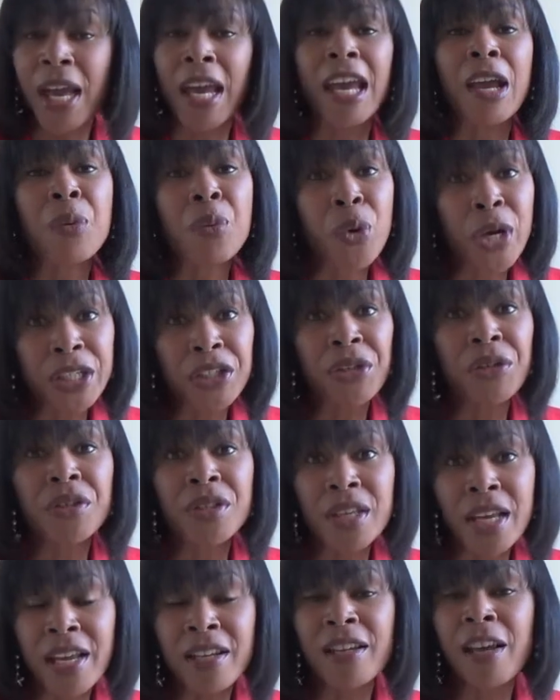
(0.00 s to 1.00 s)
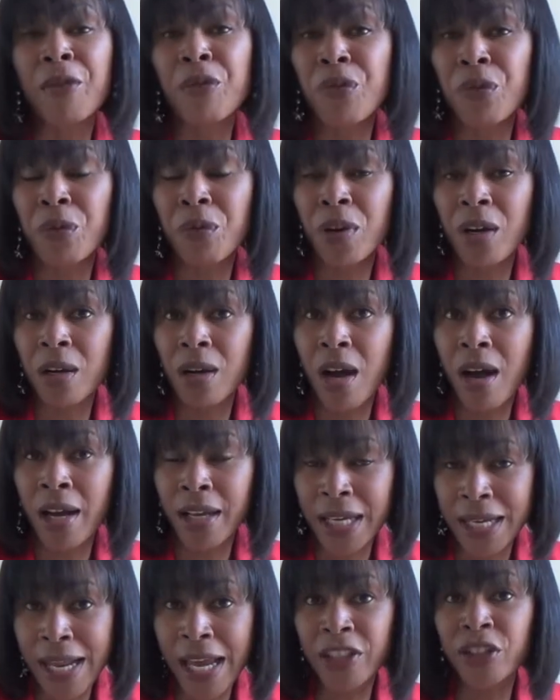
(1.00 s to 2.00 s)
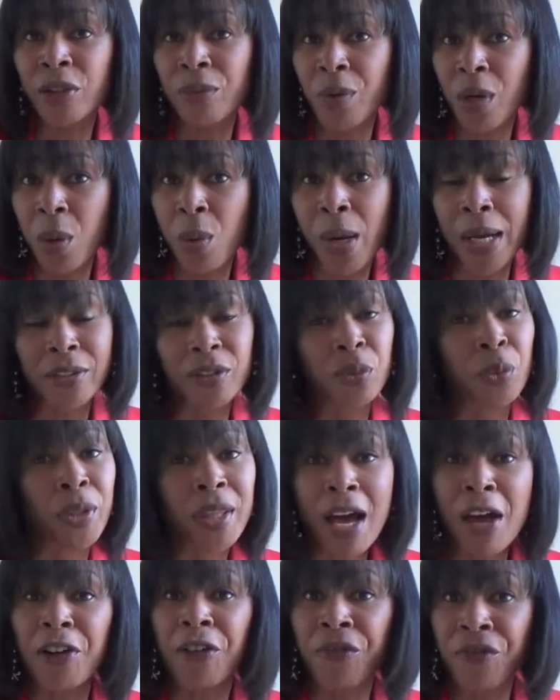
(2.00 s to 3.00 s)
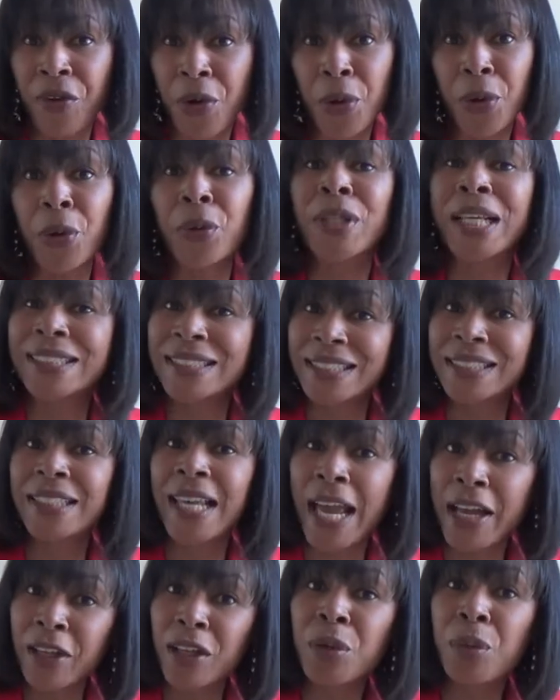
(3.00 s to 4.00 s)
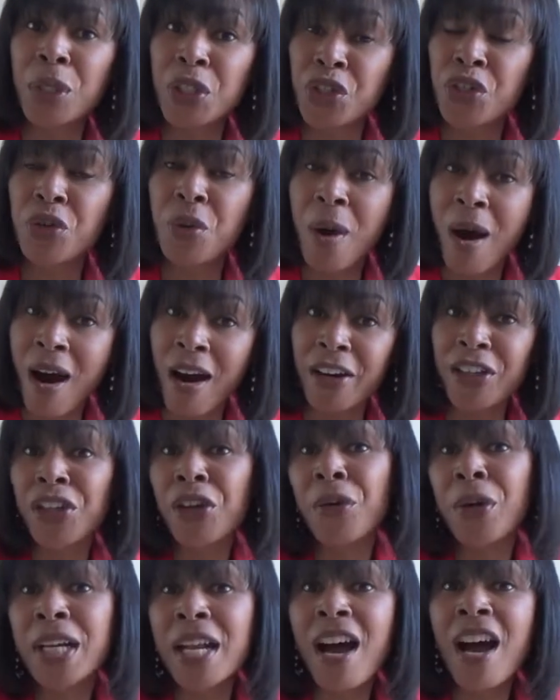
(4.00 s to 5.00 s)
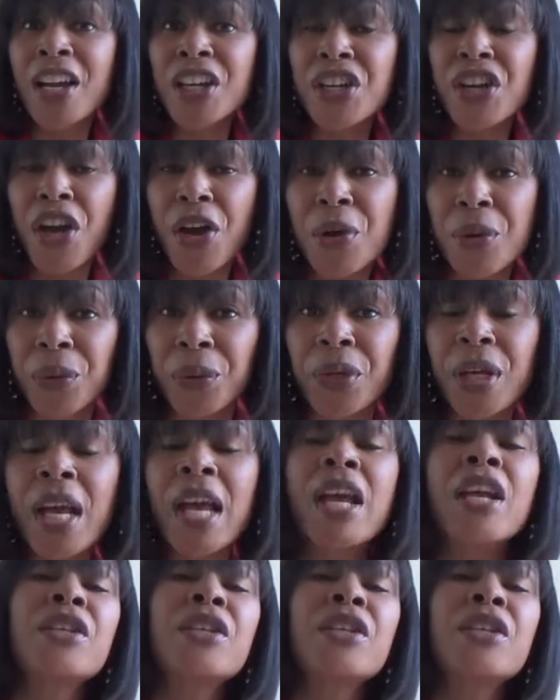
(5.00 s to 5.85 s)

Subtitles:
And when you send a connection request without a photo, that's exactly what you are. You're an unknown.